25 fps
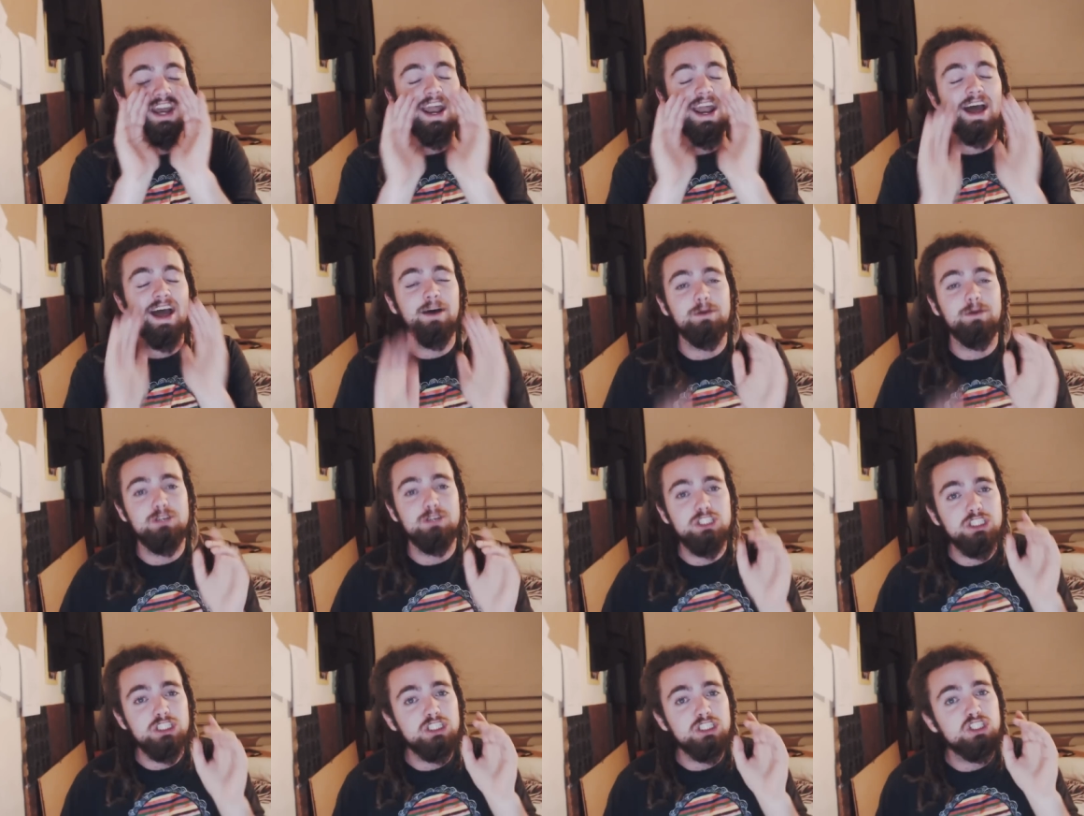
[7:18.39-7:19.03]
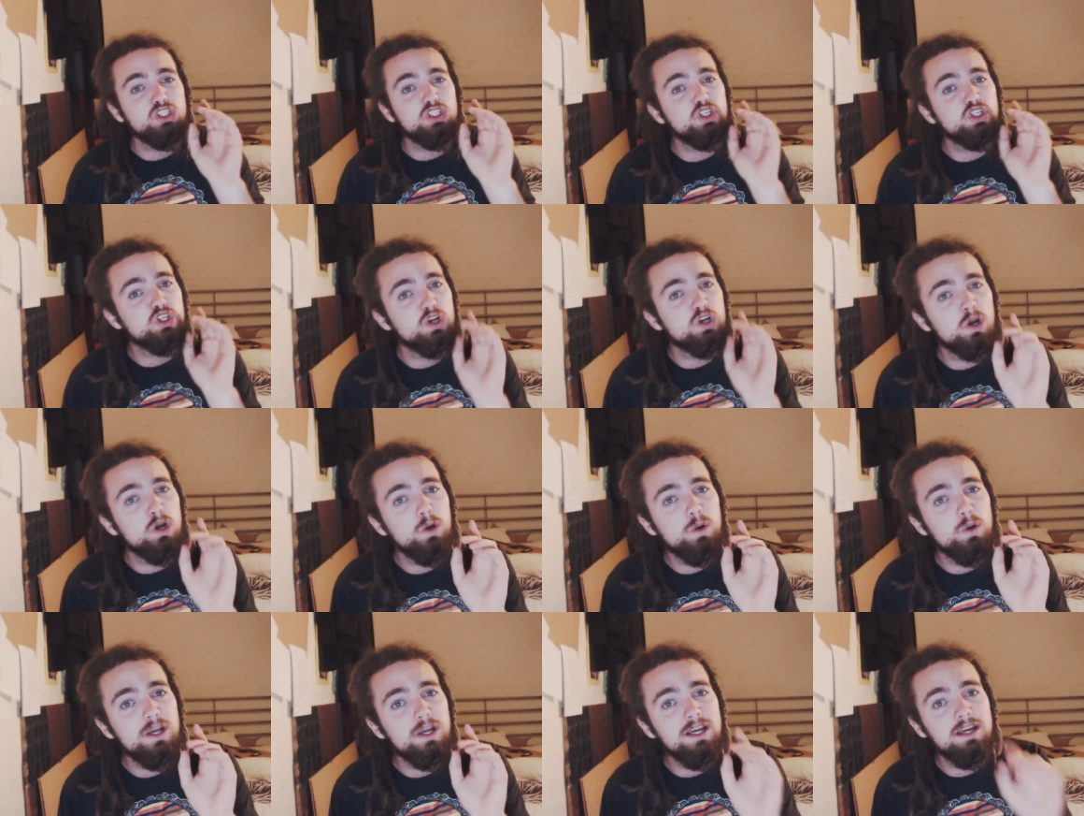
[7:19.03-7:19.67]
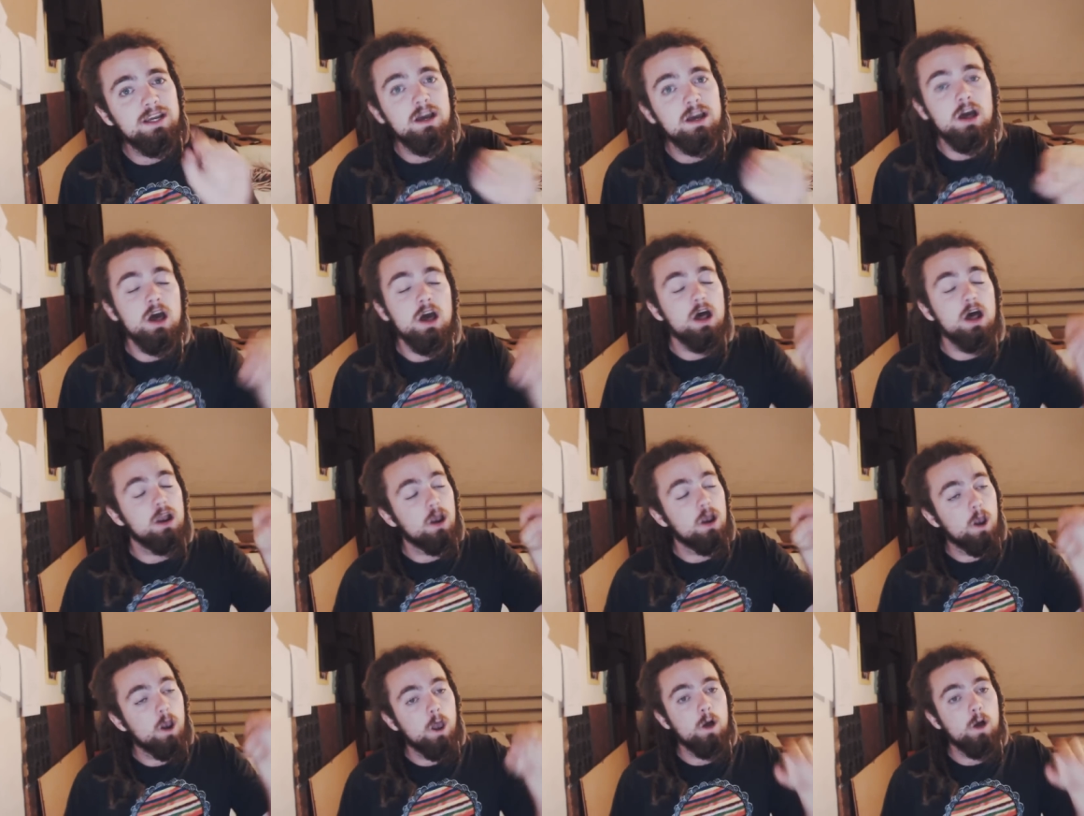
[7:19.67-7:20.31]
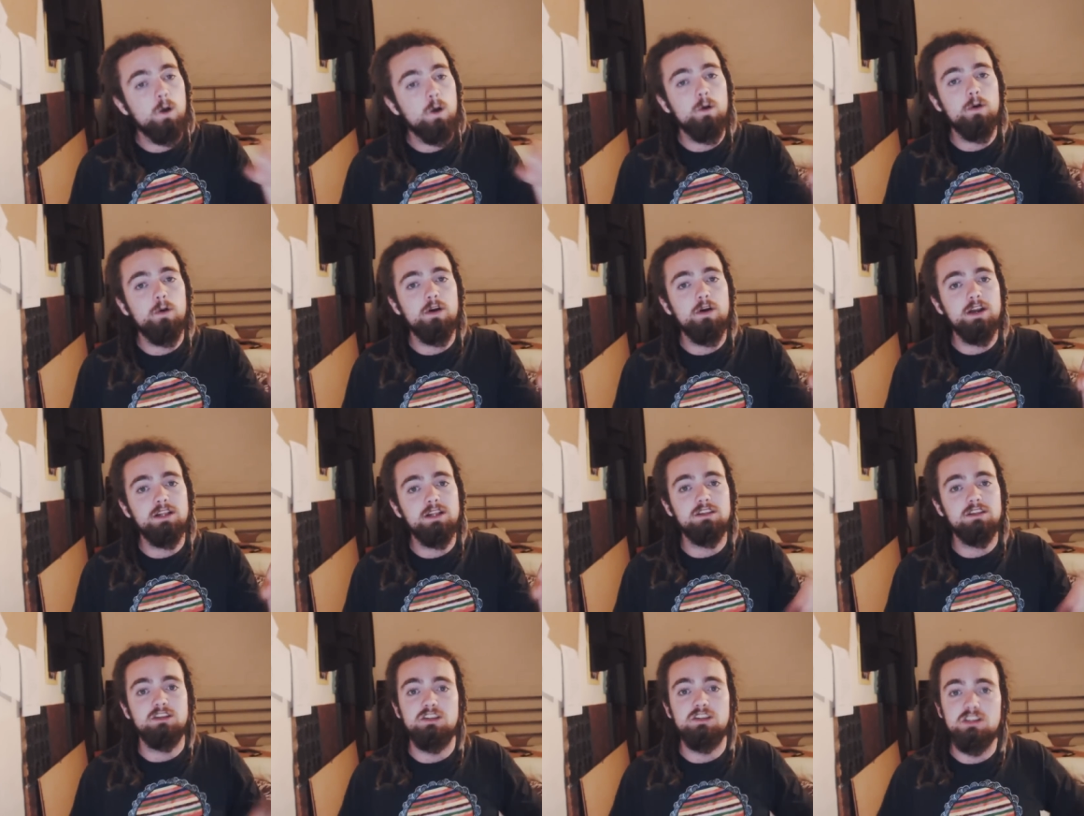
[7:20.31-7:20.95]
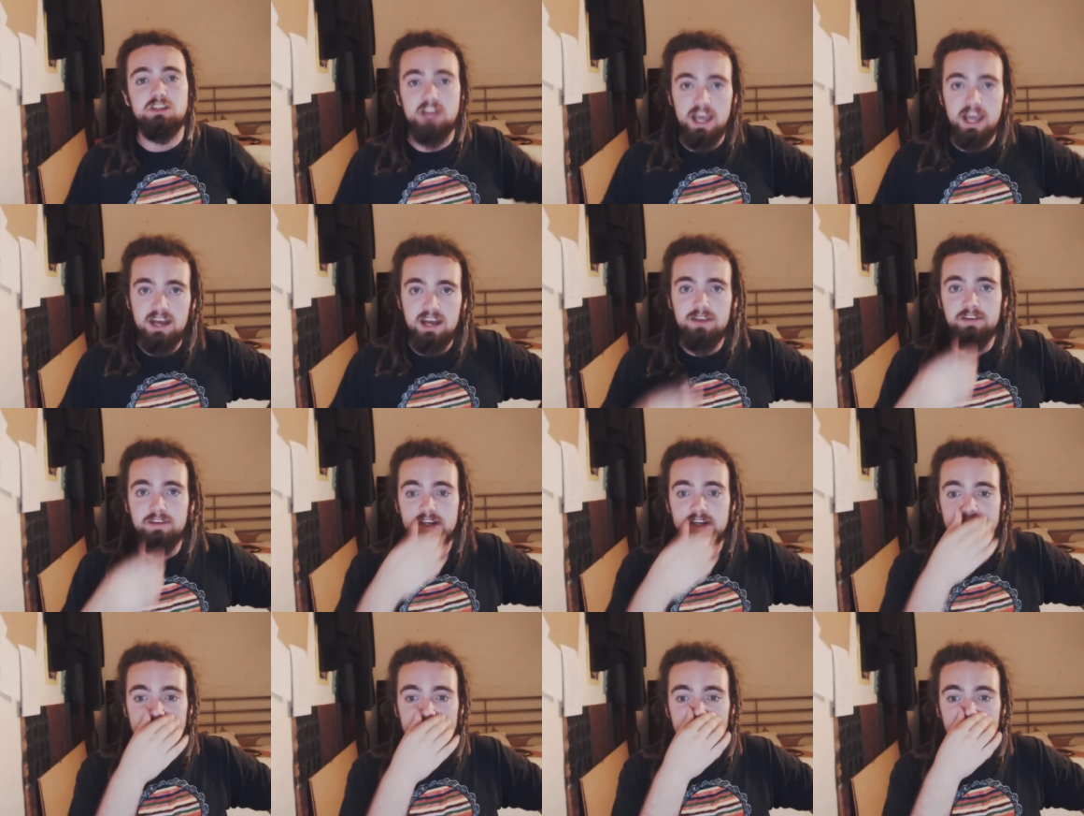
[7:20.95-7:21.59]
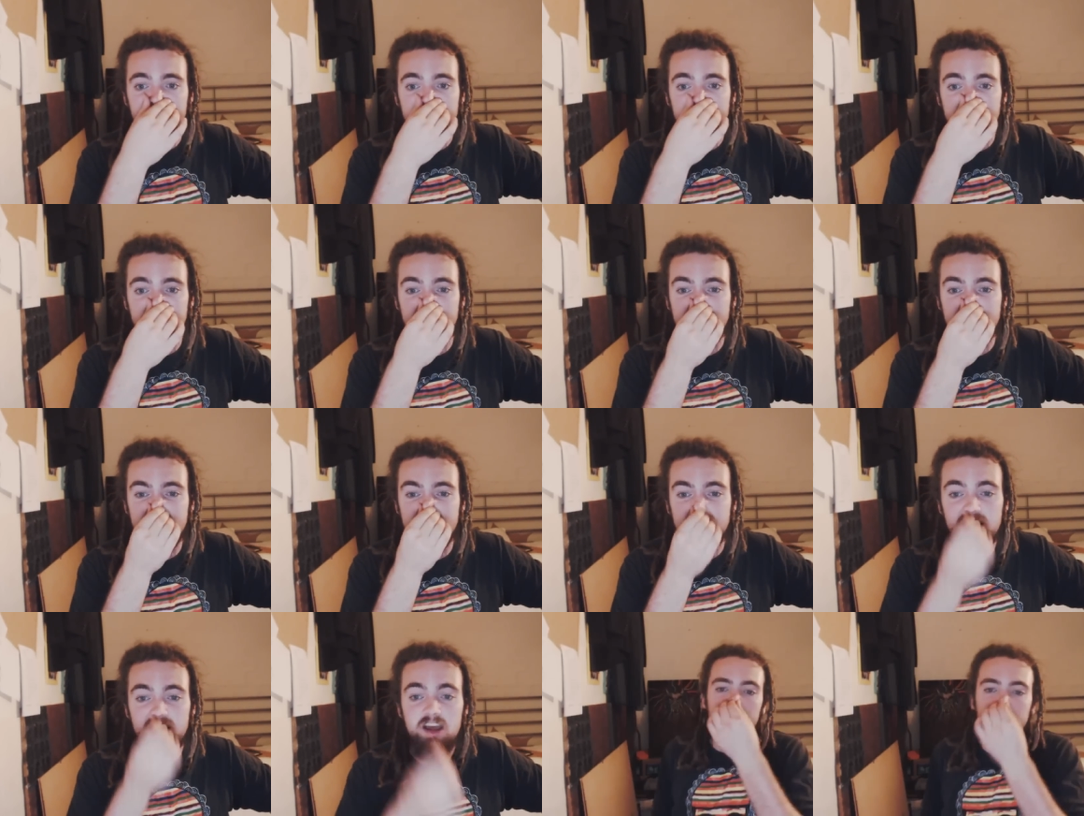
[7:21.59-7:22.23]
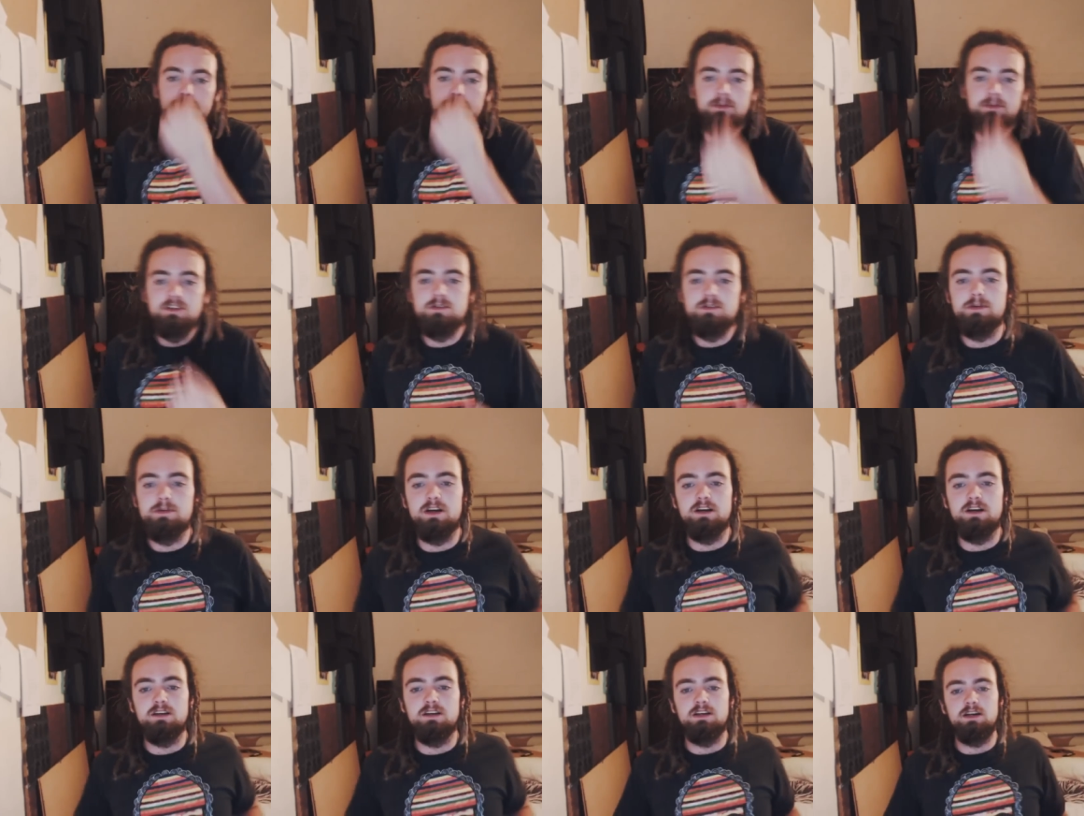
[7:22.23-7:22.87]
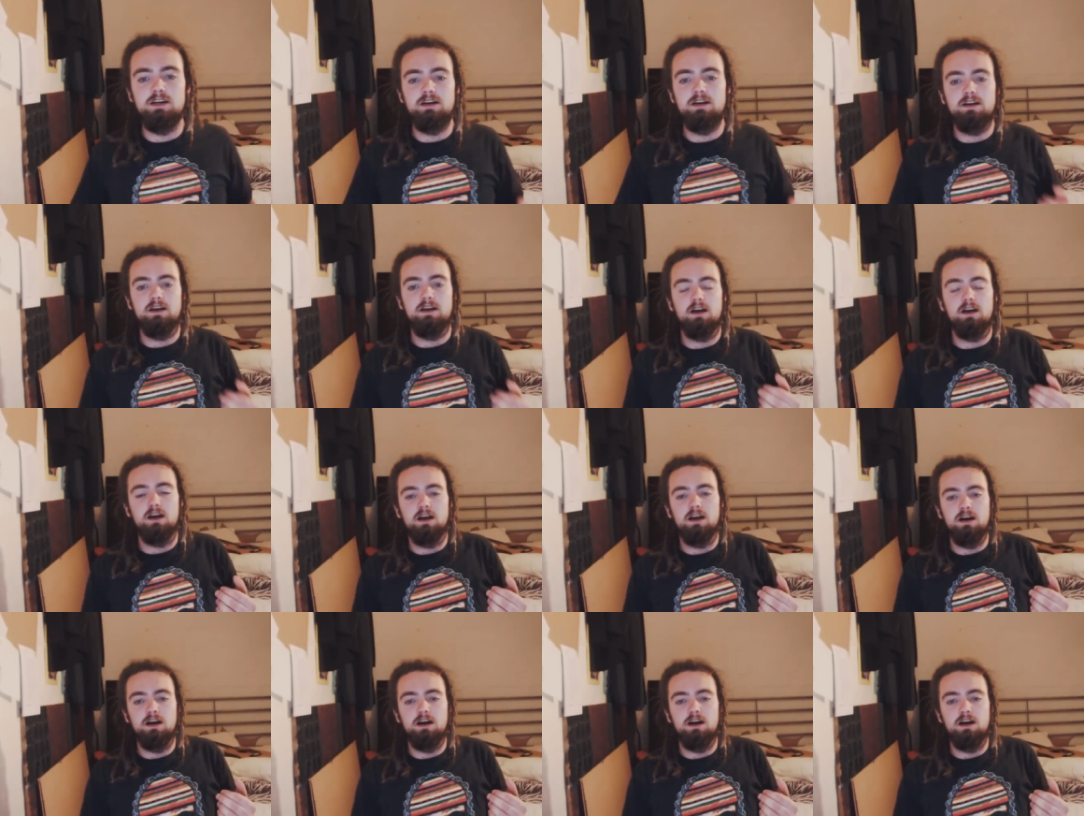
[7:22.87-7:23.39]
and how she is slowly lowering the standard of intelligence. Now, Mister Barker,